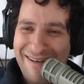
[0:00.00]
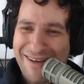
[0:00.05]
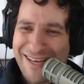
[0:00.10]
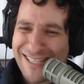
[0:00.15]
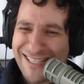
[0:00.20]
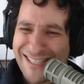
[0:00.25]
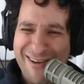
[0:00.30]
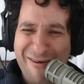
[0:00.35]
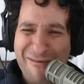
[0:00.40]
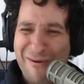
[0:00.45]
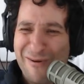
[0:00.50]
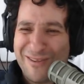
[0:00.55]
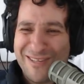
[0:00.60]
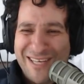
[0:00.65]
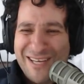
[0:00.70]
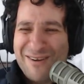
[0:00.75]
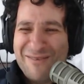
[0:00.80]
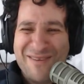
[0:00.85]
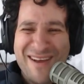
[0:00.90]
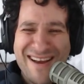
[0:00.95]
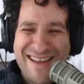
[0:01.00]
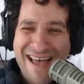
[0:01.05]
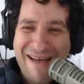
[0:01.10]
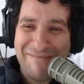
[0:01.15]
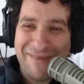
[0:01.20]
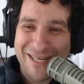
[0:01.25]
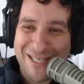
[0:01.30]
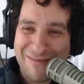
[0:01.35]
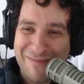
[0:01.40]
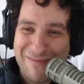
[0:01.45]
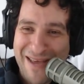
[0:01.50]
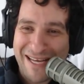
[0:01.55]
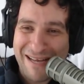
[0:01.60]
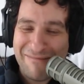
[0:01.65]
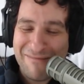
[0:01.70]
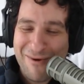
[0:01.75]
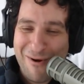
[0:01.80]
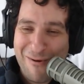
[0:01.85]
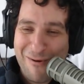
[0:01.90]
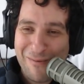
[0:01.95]
Because you don't need that much
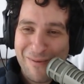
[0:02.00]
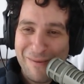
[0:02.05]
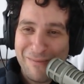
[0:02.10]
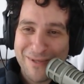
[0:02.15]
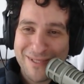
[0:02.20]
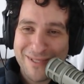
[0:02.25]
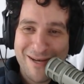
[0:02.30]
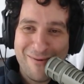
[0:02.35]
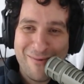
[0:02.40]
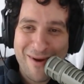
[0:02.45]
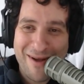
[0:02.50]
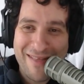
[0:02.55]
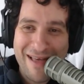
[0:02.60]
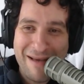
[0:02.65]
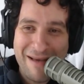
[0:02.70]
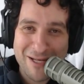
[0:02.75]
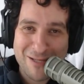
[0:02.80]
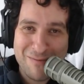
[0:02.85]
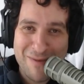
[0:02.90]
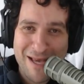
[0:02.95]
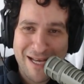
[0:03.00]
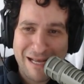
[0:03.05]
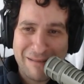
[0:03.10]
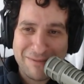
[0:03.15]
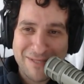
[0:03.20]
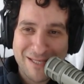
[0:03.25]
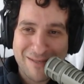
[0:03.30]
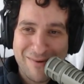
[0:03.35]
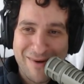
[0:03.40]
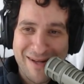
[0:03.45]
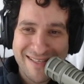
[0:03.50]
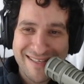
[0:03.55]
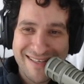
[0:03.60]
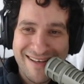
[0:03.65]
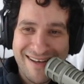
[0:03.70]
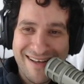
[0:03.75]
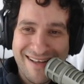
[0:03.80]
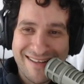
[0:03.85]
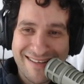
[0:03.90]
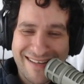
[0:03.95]
makeup. Normal people don't wear that much makeup to go
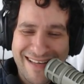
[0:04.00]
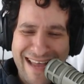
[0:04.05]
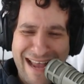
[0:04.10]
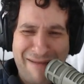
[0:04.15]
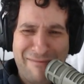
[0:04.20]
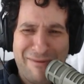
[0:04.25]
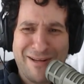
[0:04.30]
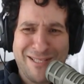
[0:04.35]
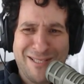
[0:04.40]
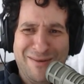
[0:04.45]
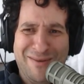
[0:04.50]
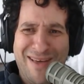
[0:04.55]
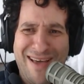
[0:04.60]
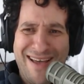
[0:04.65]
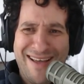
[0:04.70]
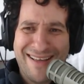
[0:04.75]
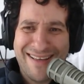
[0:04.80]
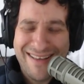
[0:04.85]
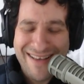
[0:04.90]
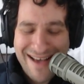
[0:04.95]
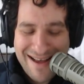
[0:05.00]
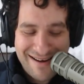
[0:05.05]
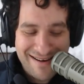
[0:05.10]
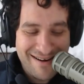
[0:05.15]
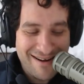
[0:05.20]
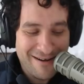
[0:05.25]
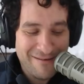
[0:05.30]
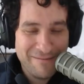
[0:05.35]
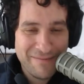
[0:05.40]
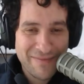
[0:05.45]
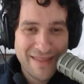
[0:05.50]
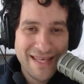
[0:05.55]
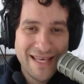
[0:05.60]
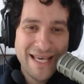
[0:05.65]
on camera, do they? I don't know.